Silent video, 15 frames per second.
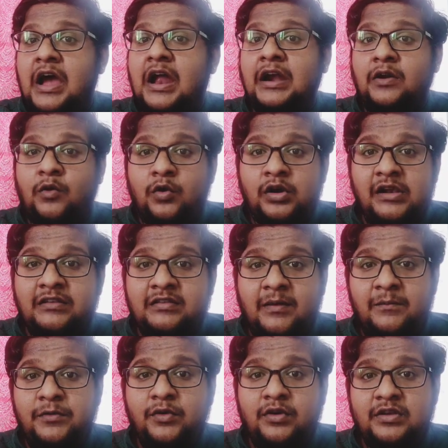And oral
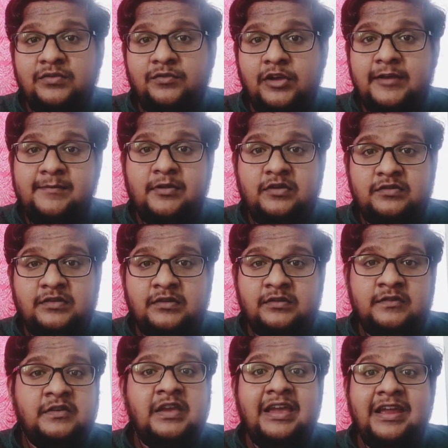submucous
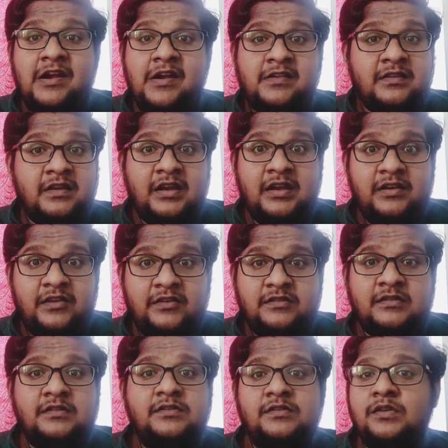fibrosis, it is a
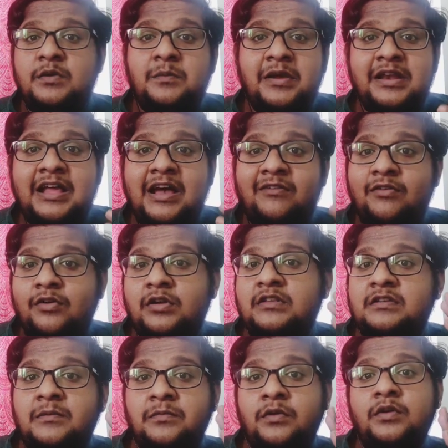condition. So you might have oral
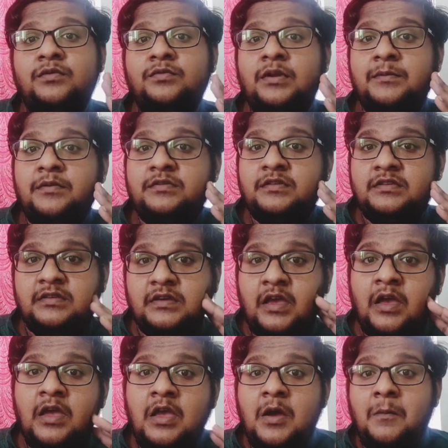submucous fibrosis
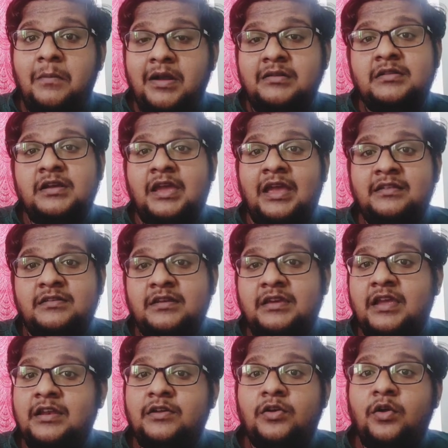here, but the cancer
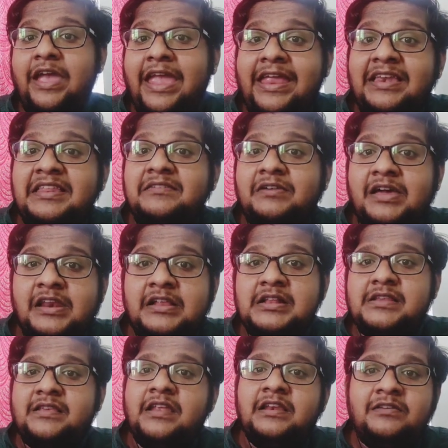can grow anywhere
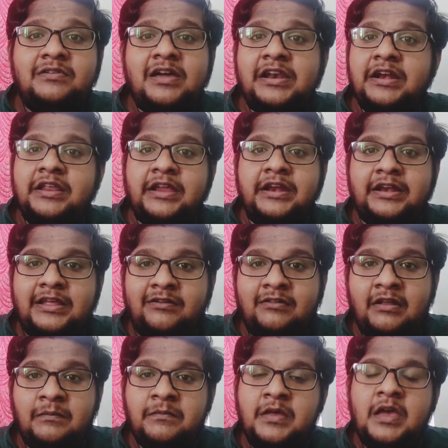else, anywhere it can
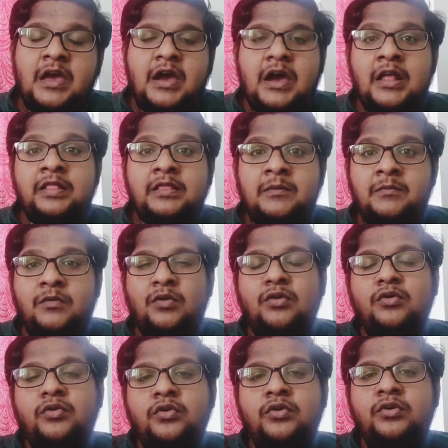develop. And the
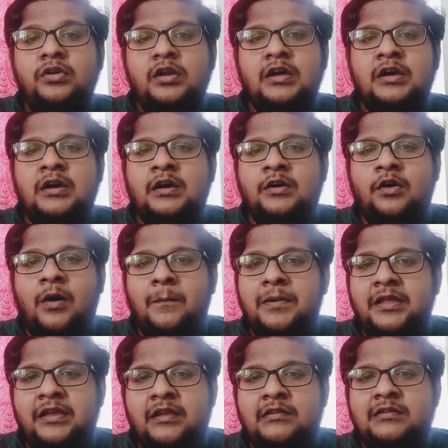more
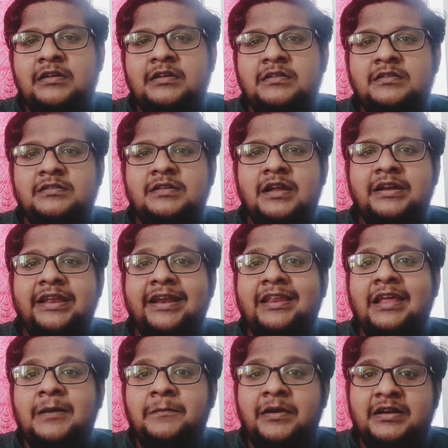complication is that
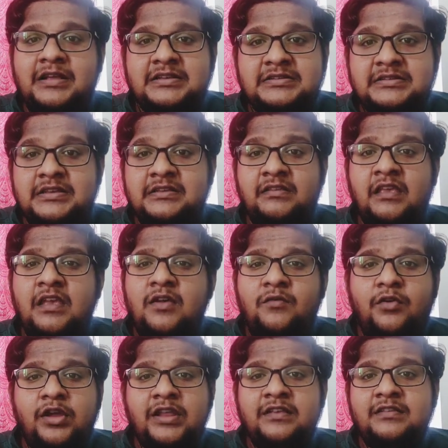it can metastasize.
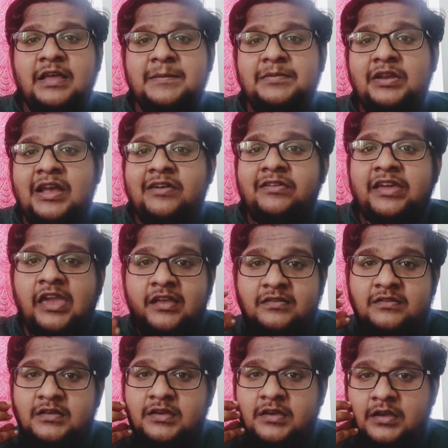For example, you have a
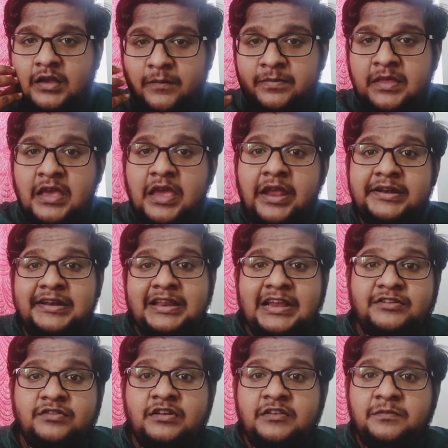cancer here, it can
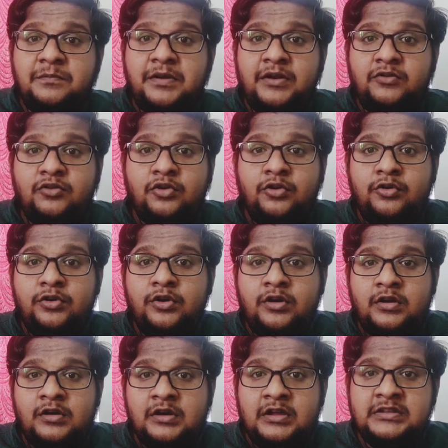actually spread through
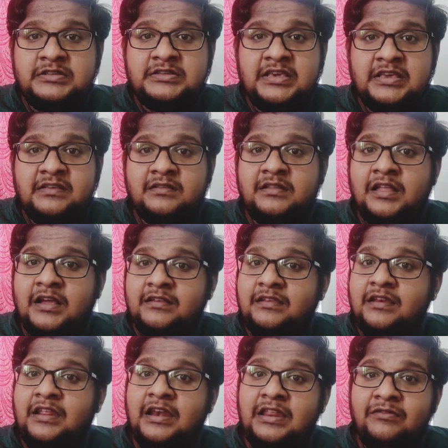your chest, lungs,
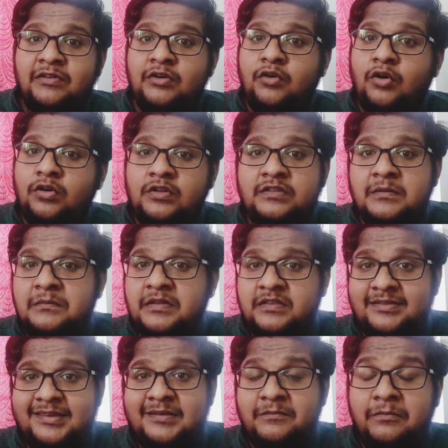it can even go to some
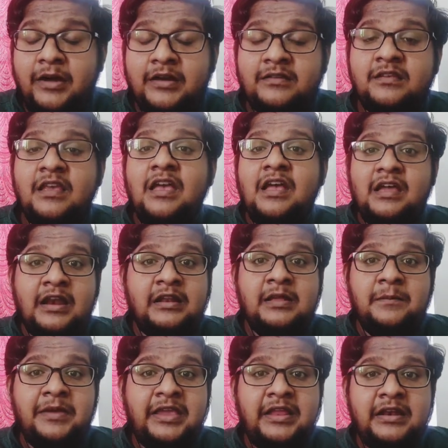distant parts. And
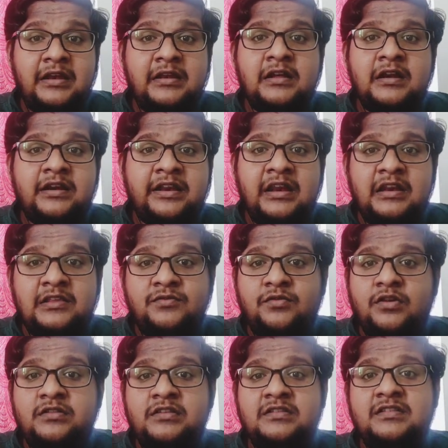the main drainage
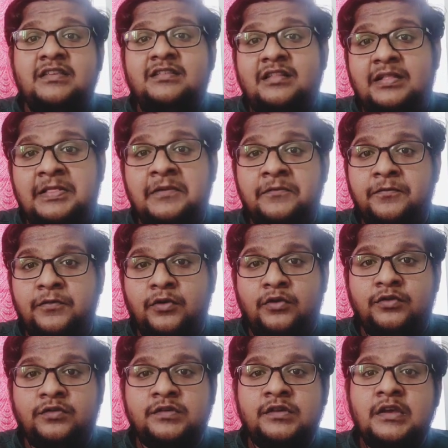for this is lymph
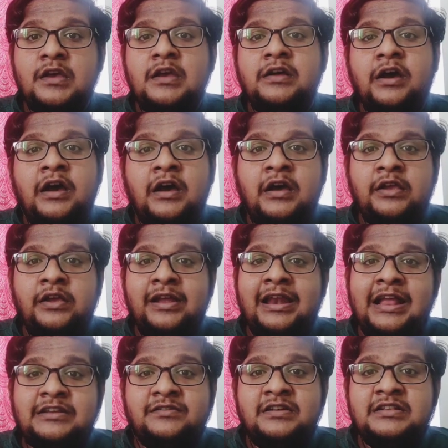nodes. You can
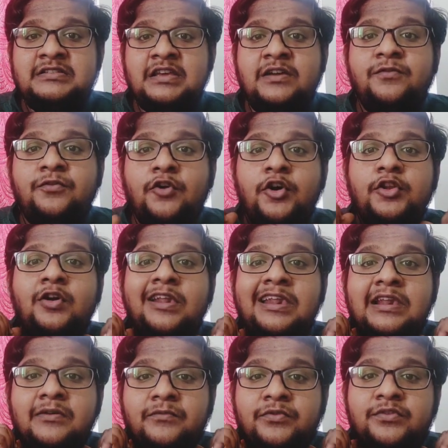actually check for your
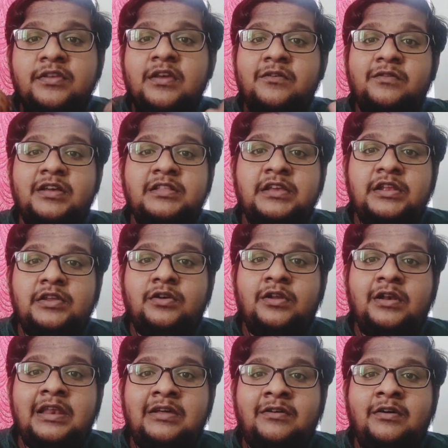lymphs whether
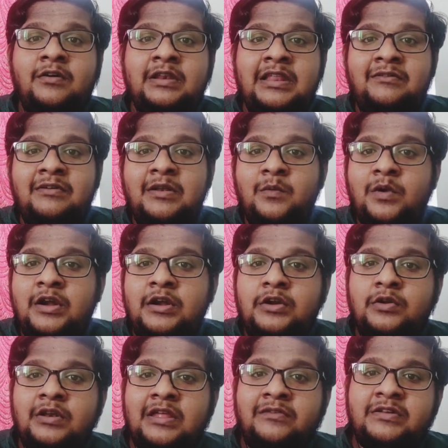your level 1
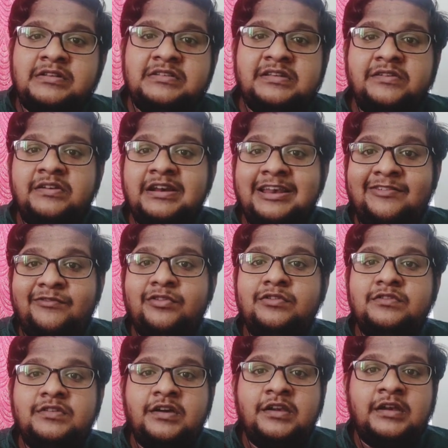to level 7 lymph
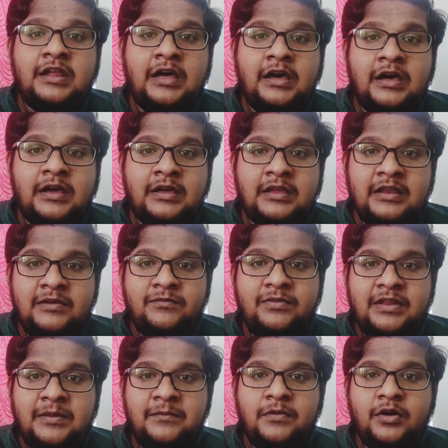nodes are
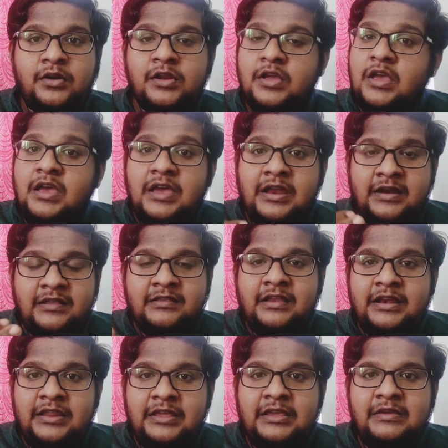inflamed, or it has
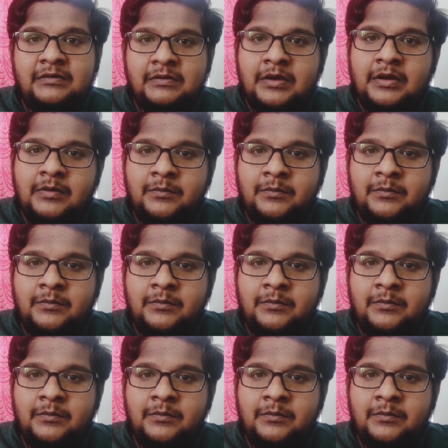any